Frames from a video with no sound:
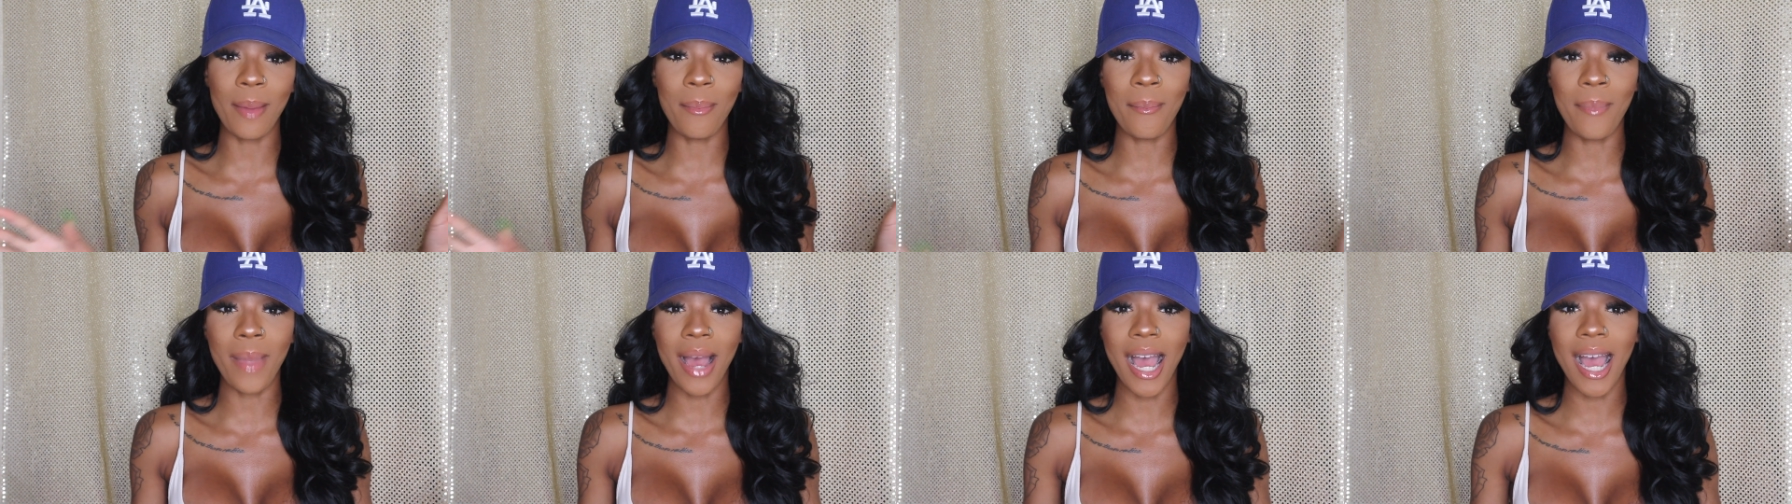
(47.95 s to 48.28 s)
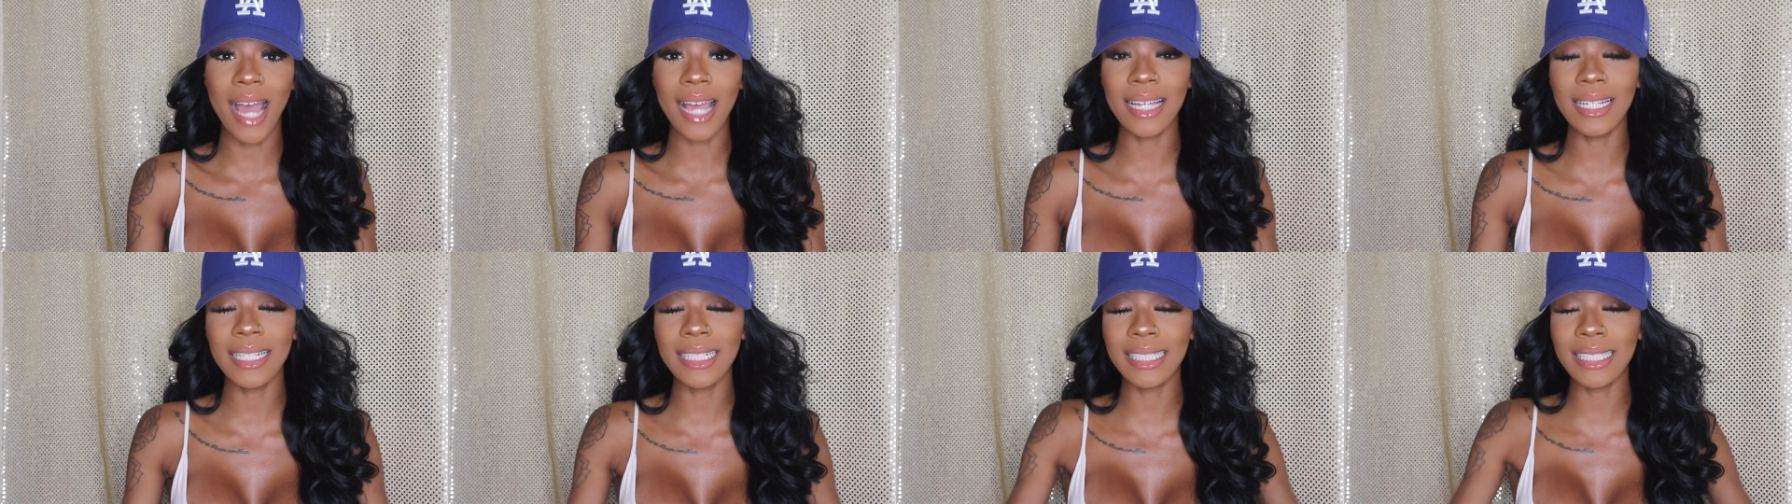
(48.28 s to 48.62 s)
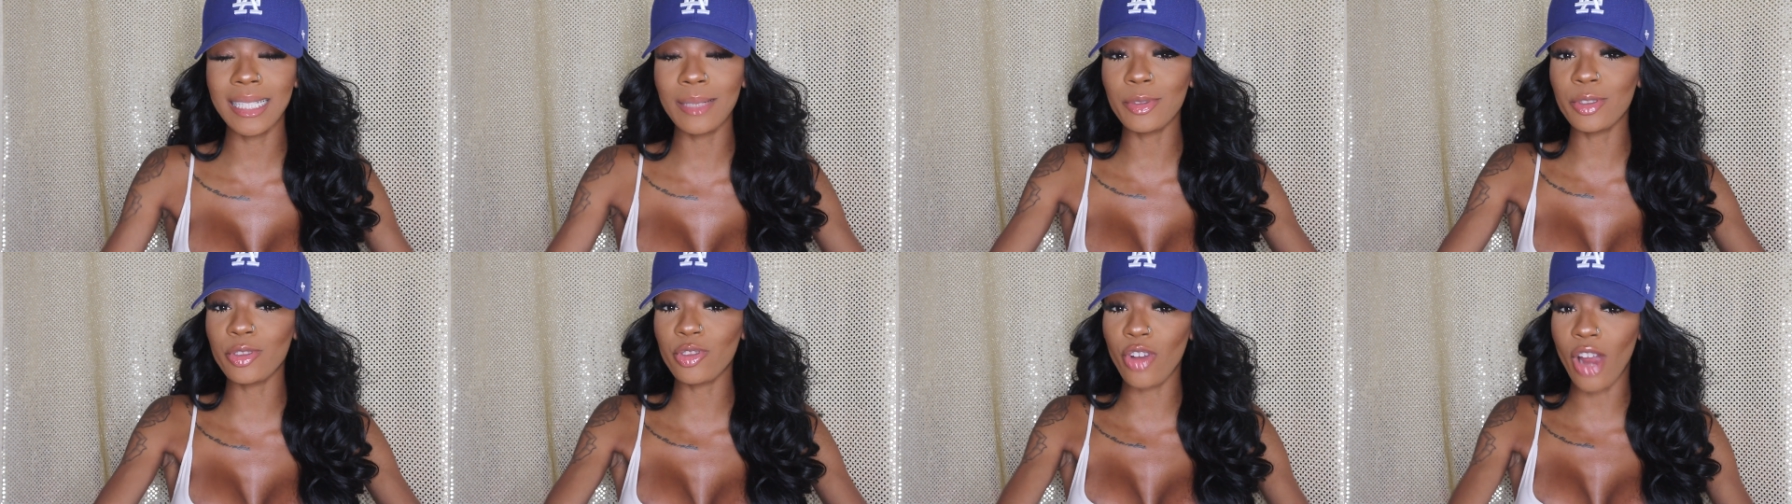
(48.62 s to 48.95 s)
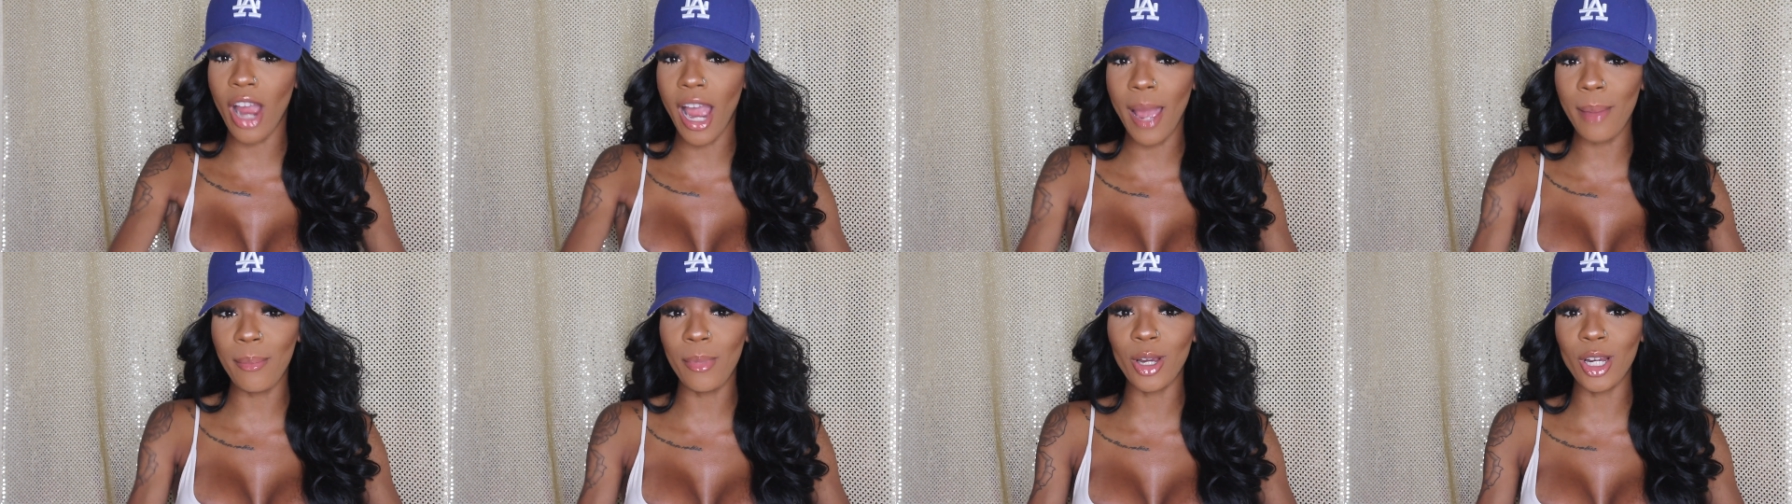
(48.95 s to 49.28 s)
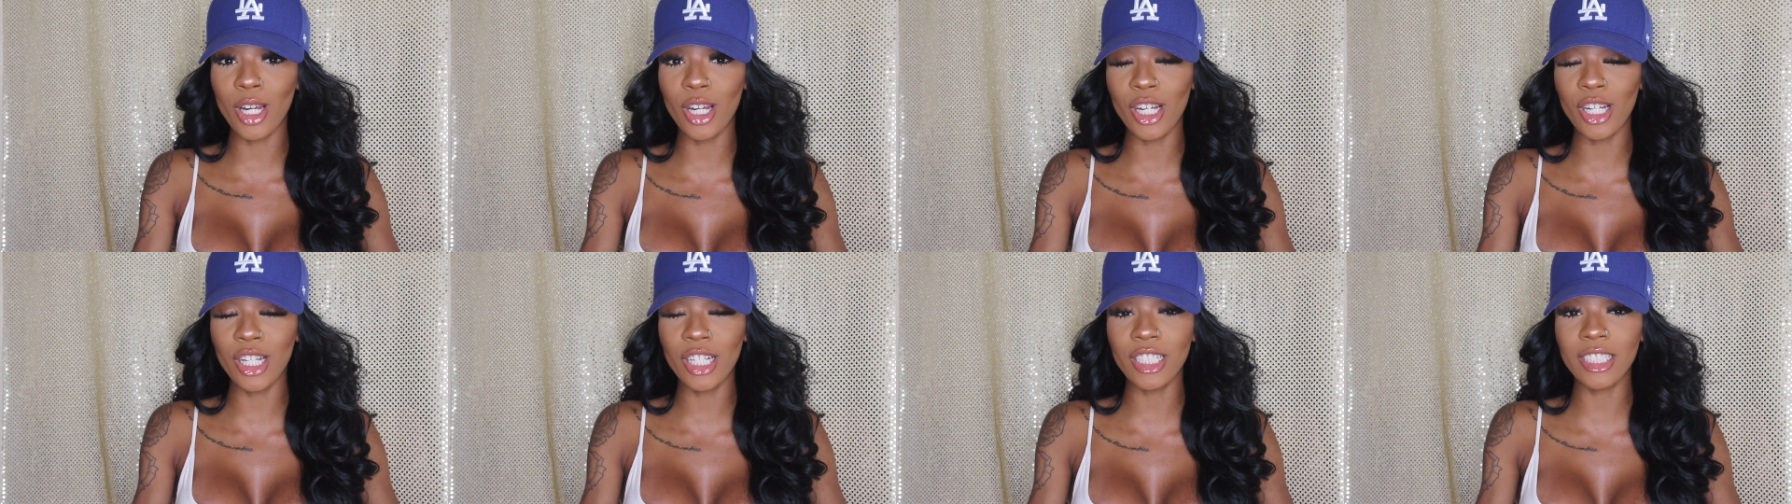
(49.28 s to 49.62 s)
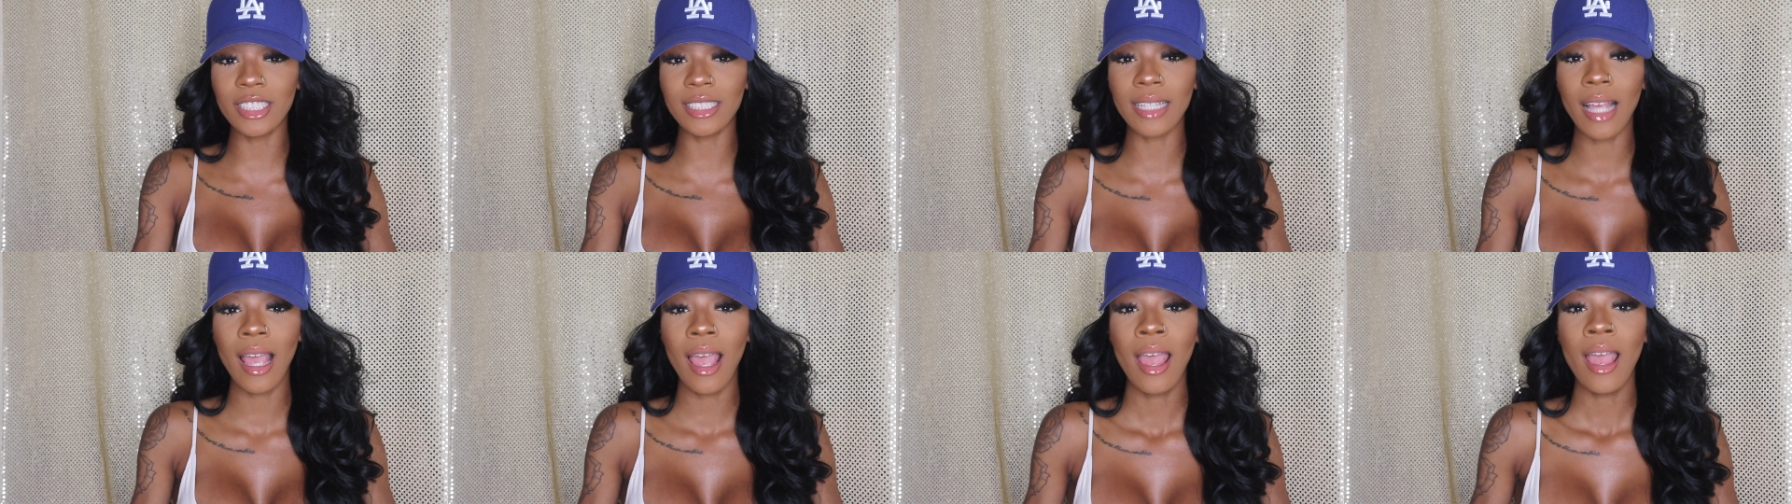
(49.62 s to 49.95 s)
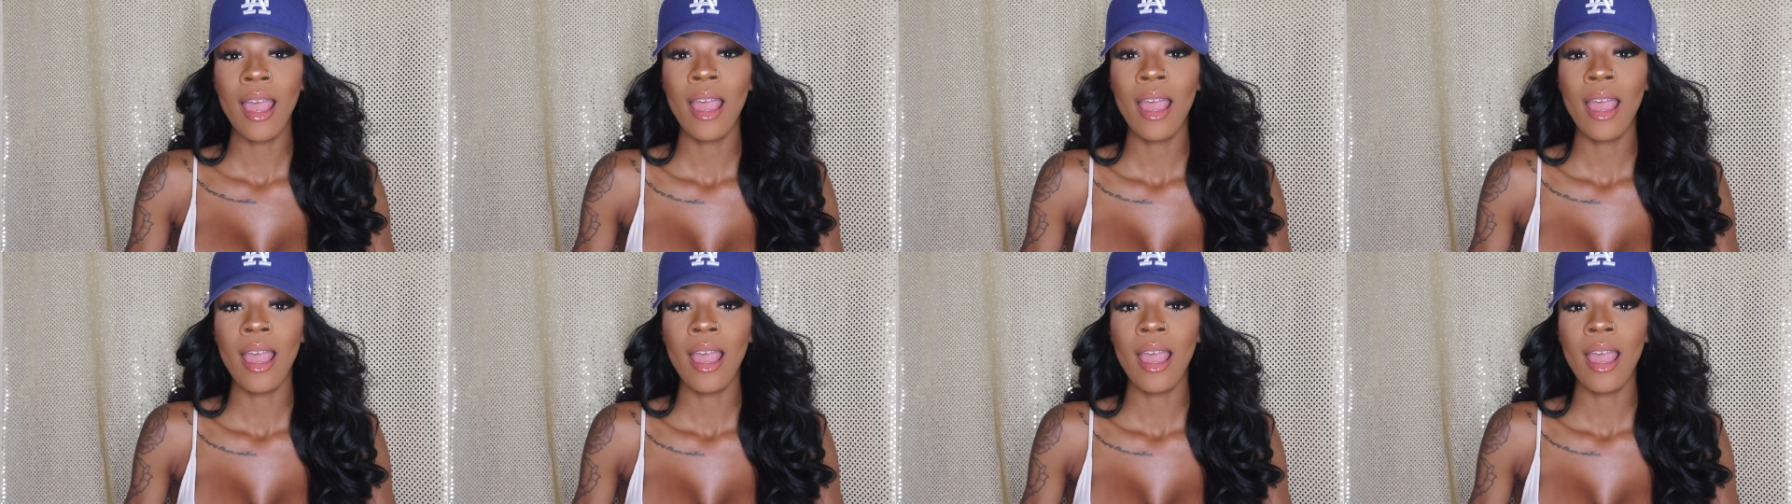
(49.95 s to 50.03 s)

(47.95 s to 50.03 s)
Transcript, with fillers: my subscribers